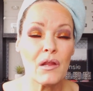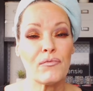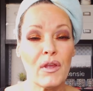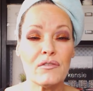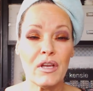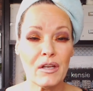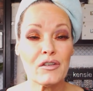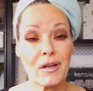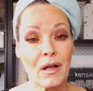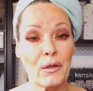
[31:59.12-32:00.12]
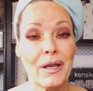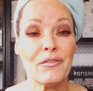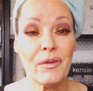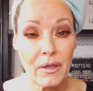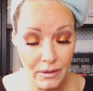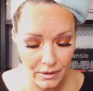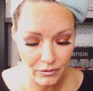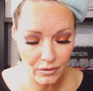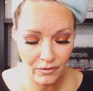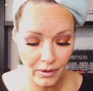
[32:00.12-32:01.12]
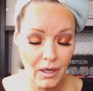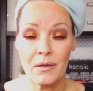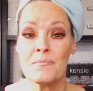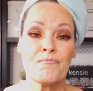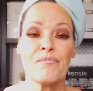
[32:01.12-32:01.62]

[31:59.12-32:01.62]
If they change a color, I feel like they should say,